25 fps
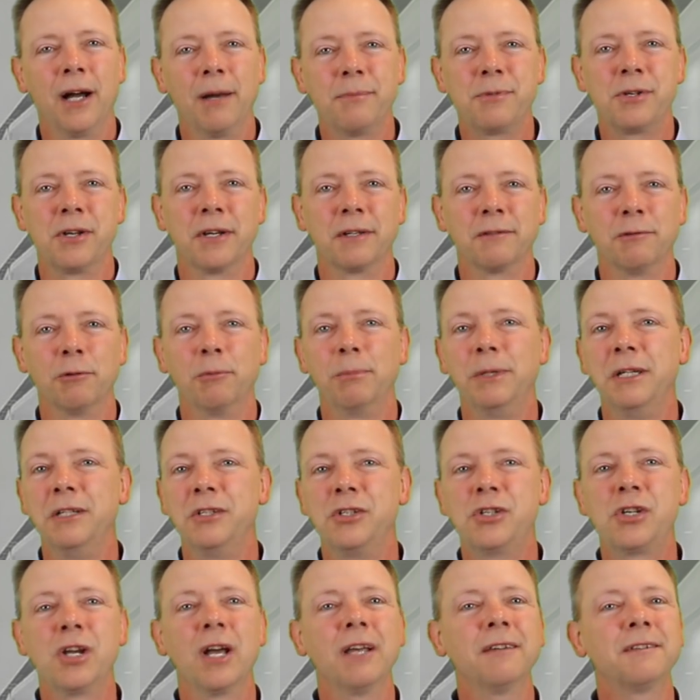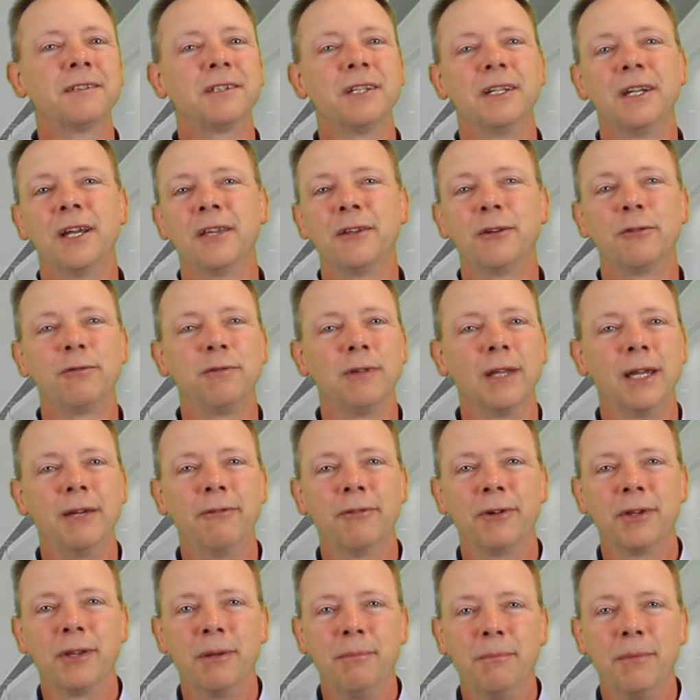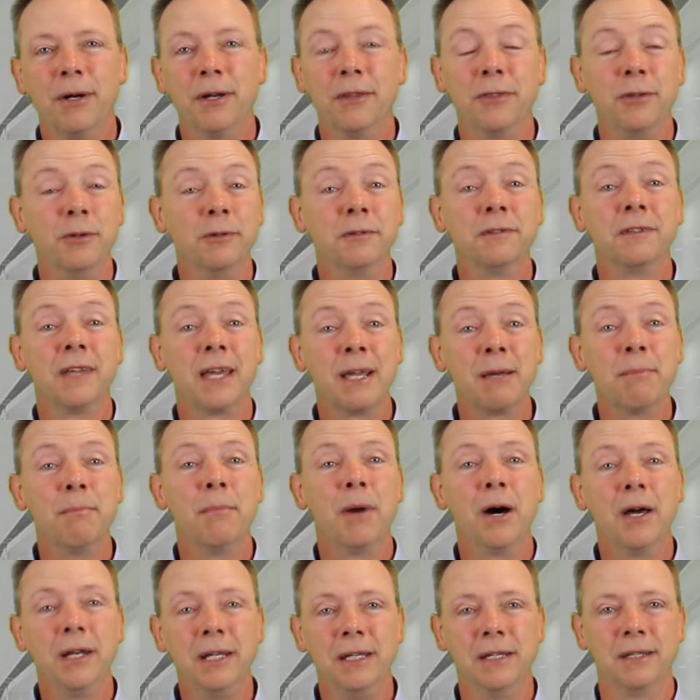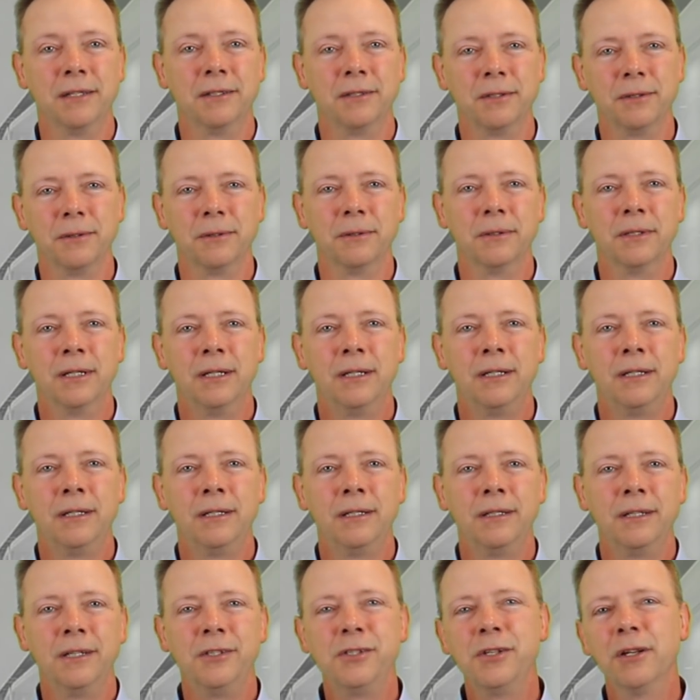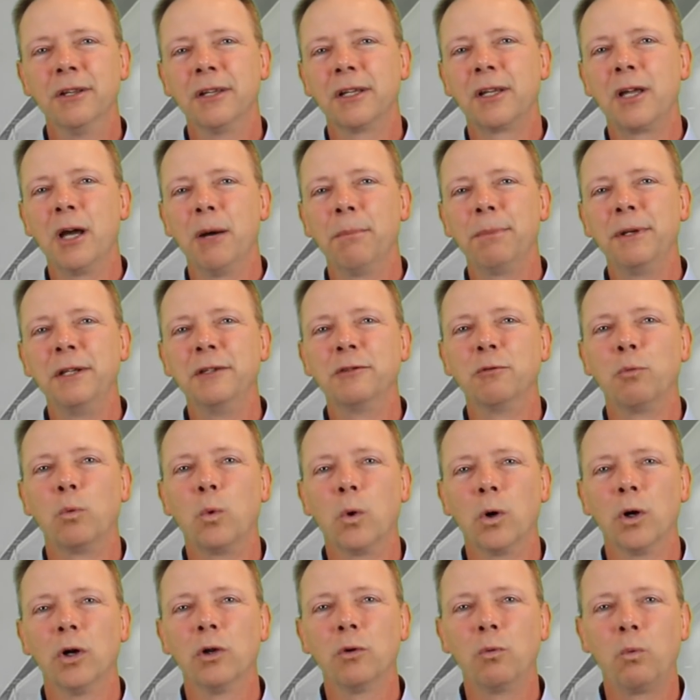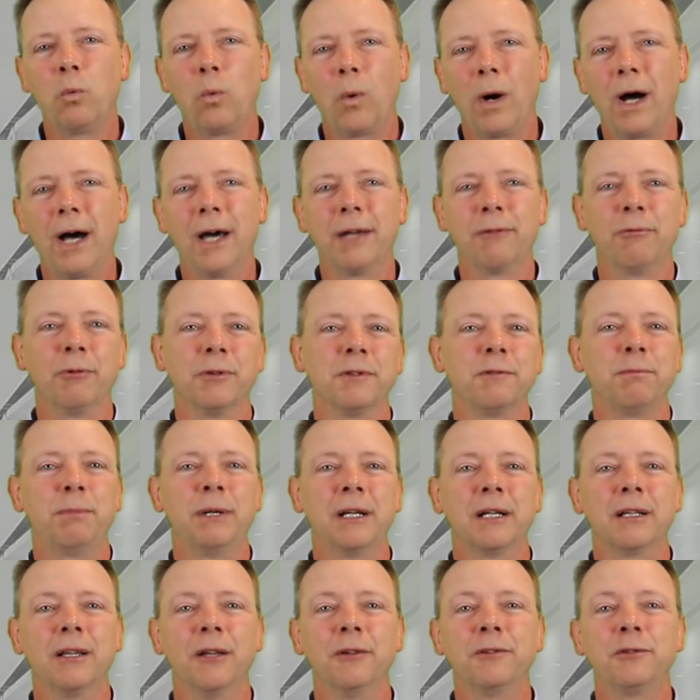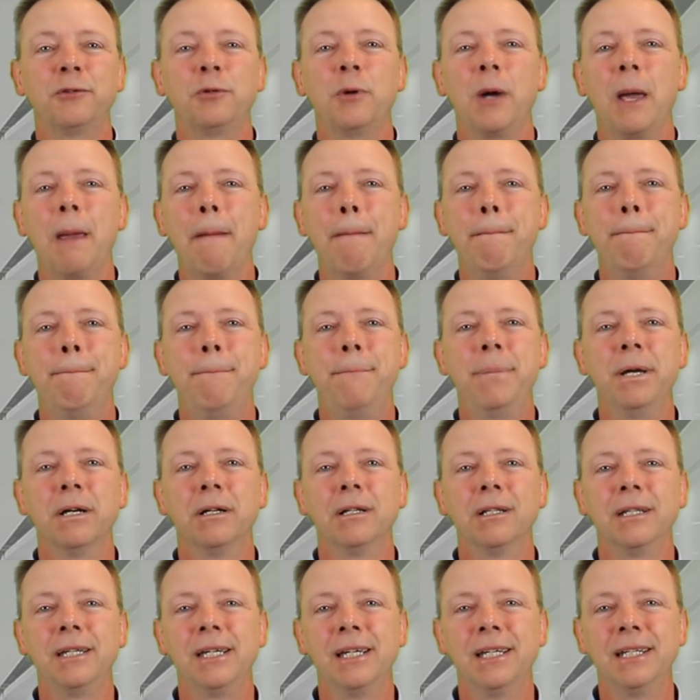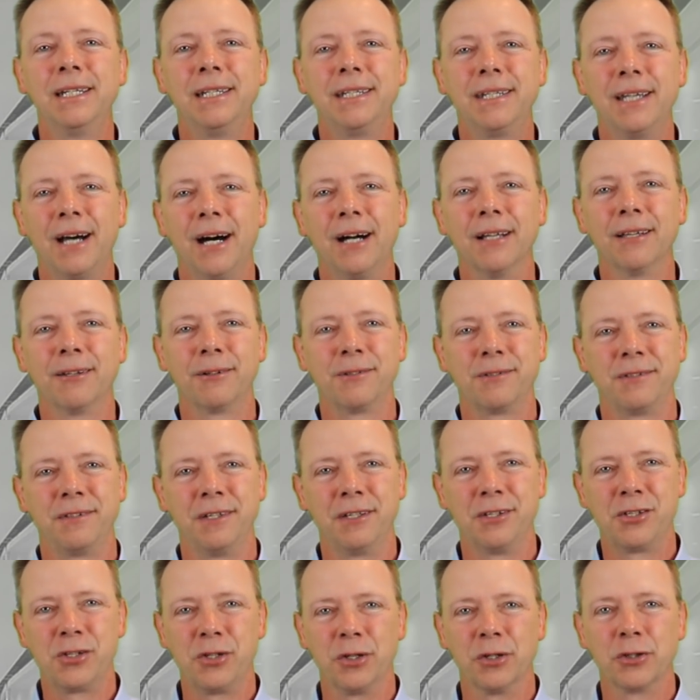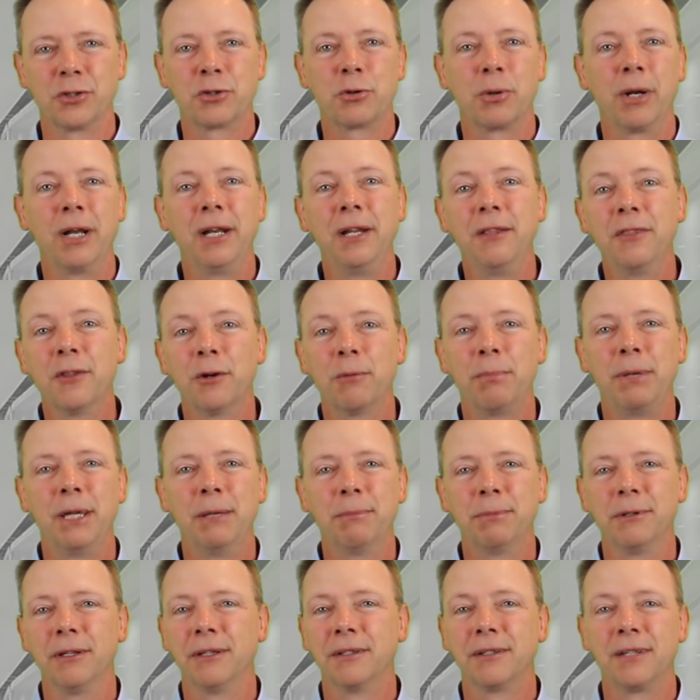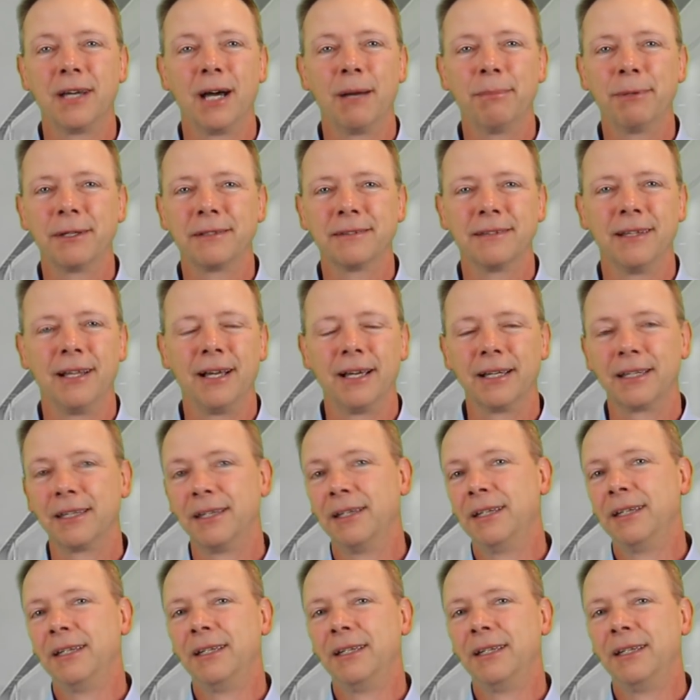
objects will be just another flavor of the month you sink money into. Did you know that companies worldwide will spend close to $1 billion this year training their people on topics like